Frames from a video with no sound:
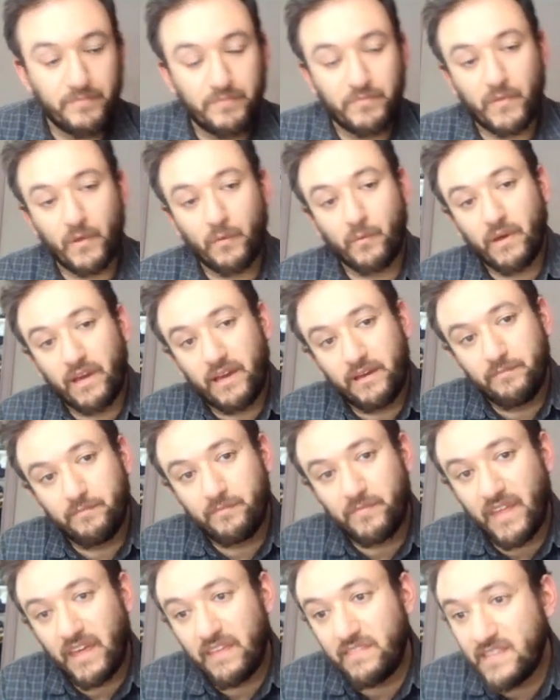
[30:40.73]
Okay,
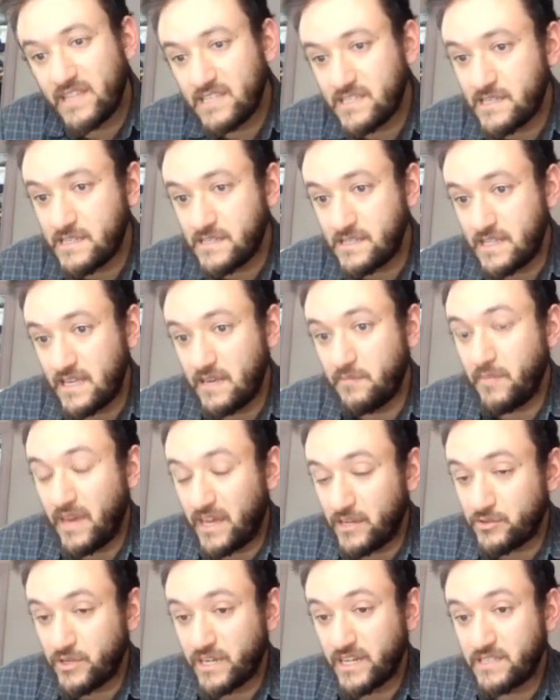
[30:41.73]
and this is the
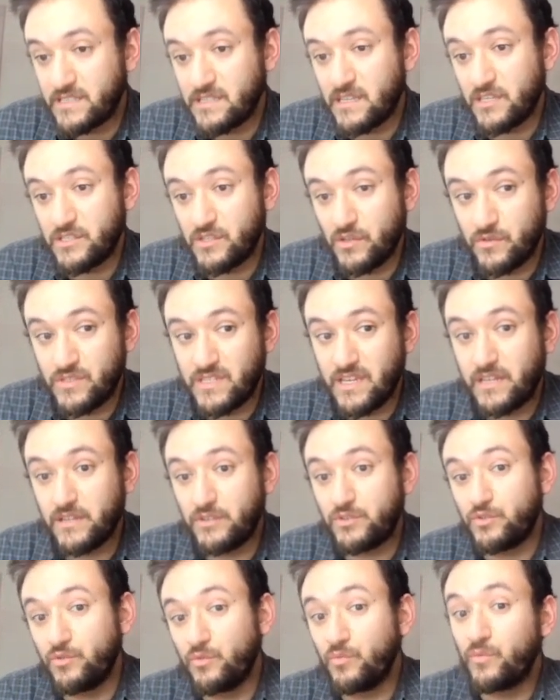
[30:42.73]
matrix associated
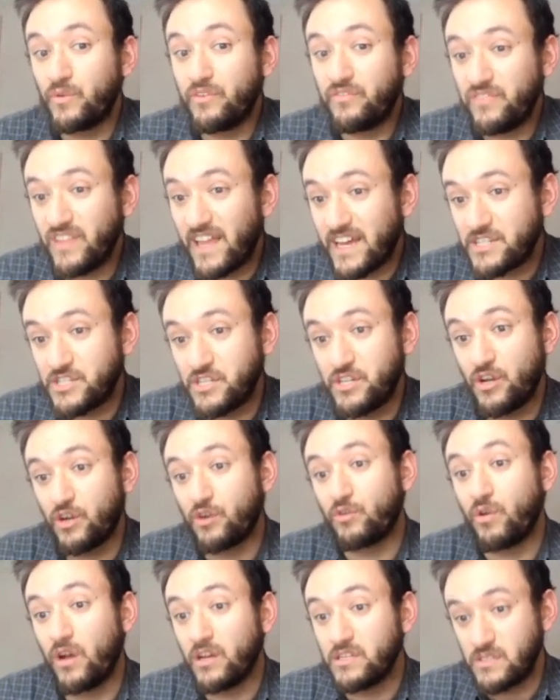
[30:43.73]
to reflection
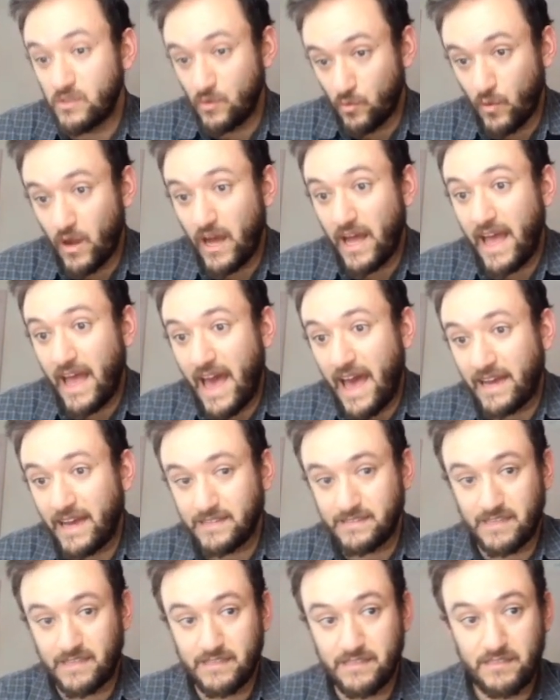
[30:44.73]
across the
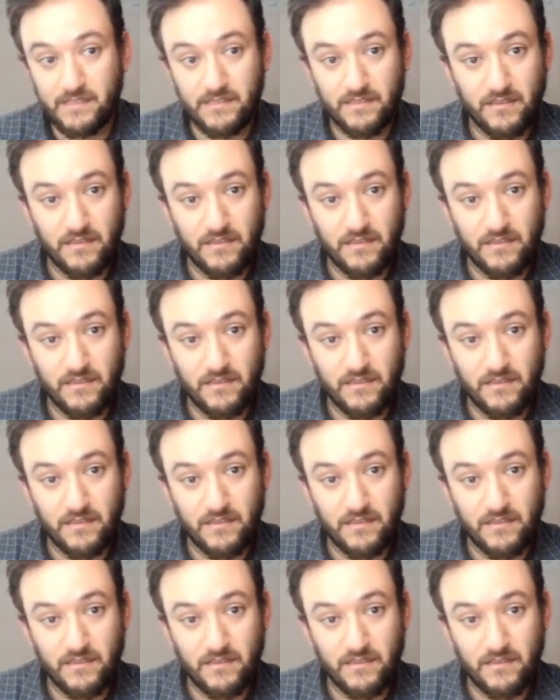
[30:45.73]
y-axis.